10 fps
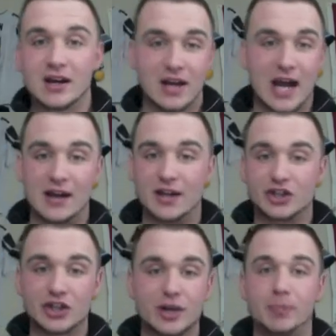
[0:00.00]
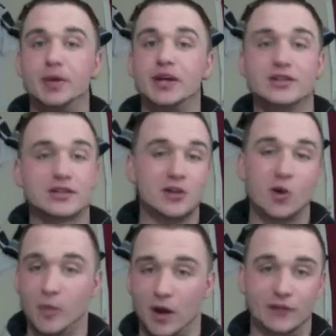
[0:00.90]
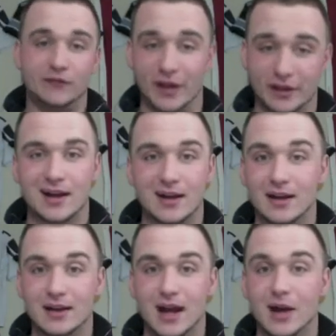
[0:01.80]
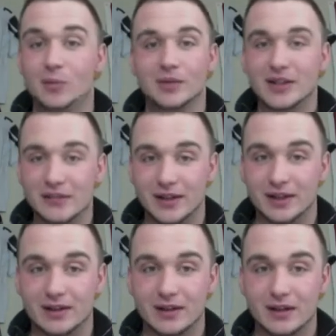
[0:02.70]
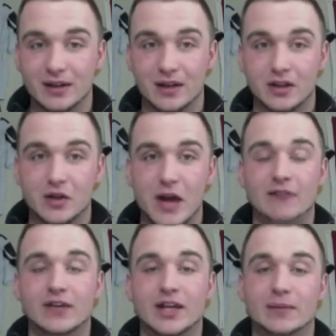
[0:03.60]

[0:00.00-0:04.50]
And it's just a big snowball effect. I don't believe in it. You have to keep